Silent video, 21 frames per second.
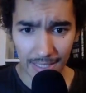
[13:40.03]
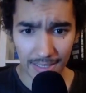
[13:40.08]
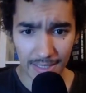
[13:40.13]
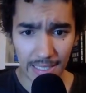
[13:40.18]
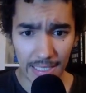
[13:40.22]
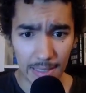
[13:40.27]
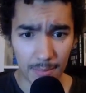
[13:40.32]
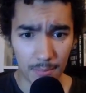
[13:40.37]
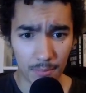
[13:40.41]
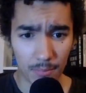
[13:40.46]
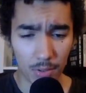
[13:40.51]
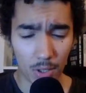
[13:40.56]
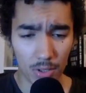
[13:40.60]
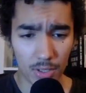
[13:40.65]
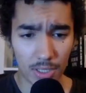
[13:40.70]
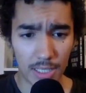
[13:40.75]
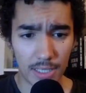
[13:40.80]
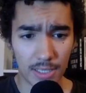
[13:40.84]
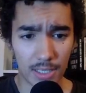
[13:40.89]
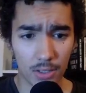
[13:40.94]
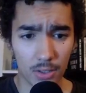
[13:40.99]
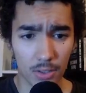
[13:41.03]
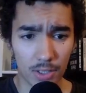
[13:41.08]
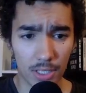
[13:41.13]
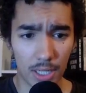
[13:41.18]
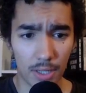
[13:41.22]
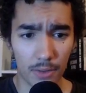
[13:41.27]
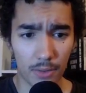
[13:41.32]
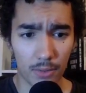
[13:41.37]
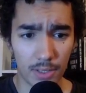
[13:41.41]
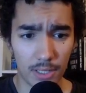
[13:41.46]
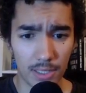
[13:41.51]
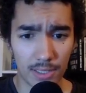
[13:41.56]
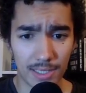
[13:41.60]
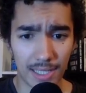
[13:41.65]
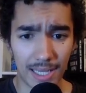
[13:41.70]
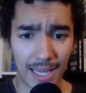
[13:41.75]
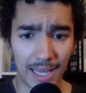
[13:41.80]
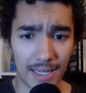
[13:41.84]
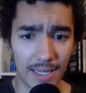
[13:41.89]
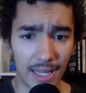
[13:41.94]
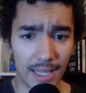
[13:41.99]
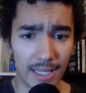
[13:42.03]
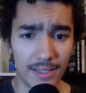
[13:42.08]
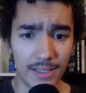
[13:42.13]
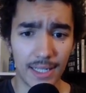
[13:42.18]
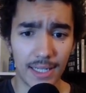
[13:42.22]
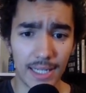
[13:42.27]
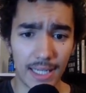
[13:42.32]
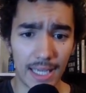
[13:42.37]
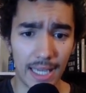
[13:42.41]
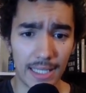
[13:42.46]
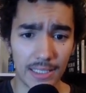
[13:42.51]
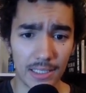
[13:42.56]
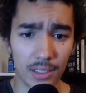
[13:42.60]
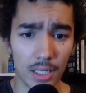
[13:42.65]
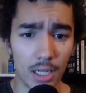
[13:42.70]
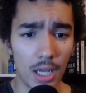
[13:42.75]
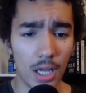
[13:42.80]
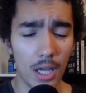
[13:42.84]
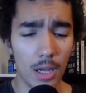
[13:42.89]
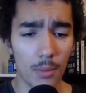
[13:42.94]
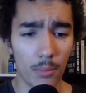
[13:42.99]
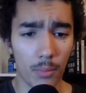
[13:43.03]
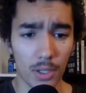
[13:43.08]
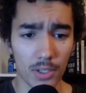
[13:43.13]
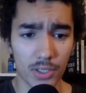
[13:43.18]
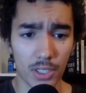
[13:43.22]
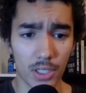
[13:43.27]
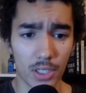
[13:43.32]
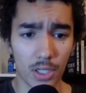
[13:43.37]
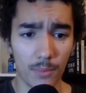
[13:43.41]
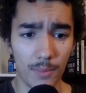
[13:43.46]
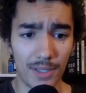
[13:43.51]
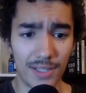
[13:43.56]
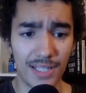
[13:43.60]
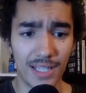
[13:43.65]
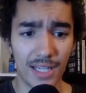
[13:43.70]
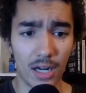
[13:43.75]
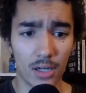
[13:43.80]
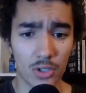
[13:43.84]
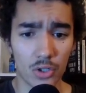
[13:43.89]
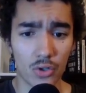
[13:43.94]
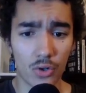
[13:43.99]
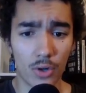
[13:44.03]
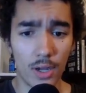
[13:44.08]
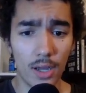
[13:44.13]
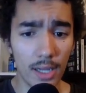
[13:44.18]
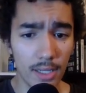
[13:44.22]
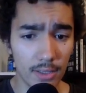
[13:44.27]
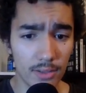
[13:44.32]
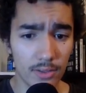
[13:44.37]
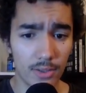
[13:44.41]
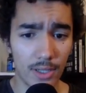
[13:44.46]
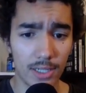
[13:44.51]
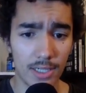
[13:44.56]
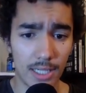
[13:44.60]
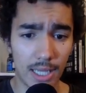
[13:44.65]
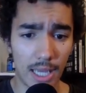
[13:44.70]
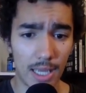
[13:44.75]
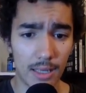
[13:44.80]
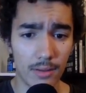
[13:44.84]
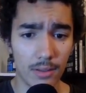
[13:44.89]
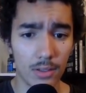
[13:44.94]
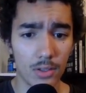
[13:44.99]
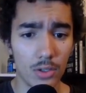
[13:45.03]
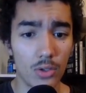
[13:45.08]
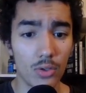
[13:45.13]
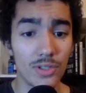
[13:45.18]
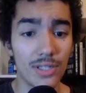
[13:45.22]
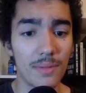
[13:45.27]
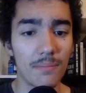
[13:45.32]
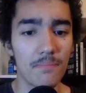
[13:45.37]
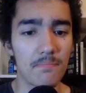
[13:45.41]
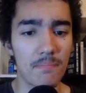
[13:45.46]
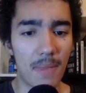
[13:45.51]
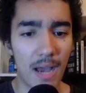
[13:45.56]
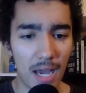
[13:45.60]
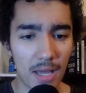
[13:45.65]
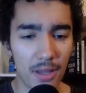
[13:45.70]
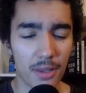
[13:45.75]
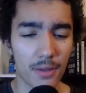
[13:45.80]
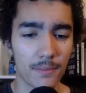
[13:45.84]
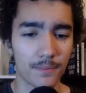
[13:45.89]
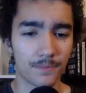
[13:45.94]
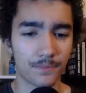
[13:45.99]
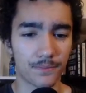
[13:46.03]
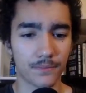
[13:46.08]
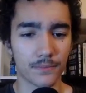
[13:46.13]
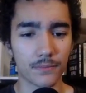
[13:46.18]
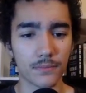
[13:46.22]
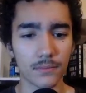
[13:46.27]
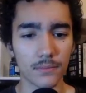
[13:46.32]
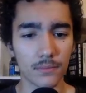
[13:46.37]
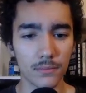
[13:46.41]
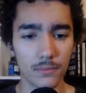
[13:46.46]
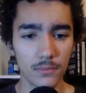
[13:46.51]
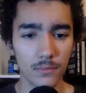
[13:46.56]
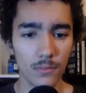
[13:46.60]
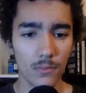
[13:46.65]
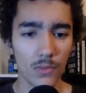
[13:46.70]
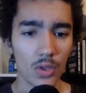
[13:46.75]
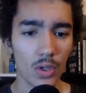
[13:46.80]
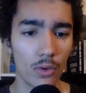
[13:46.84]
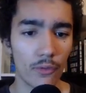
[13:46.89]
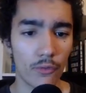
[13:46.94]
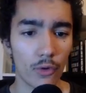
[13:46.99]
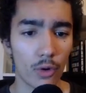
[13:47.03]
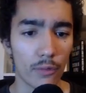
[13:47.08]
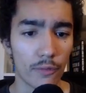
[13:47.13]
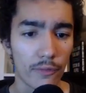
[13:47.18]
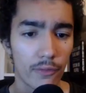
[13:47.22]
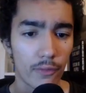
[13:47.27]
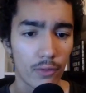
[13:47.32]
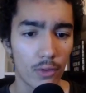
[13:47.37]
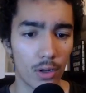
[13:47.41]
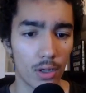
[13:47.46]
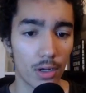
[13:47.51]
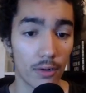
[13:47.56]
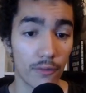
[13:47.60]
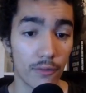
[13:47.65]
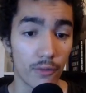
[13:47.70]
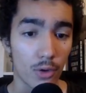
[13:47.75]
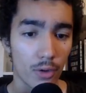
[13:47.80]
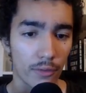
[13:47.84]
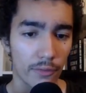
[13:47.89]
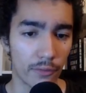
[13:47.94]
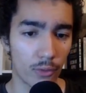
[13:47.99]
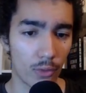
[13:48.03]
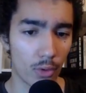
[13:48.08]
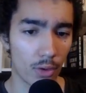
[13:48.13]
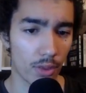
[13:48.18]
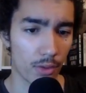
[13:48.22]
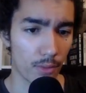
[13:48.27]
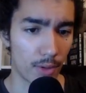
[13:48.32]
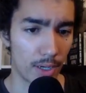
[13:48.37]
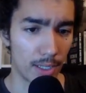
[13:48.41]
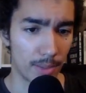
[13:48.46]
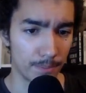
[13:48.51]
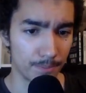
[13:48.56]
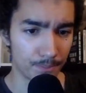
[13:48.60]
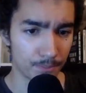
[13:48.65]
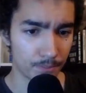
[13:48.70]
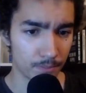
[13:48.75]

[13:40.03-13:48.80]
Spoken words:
Team, blockchain technology enthusiasts, and a dedicated Pulsechain community are trying to educate using math for forthright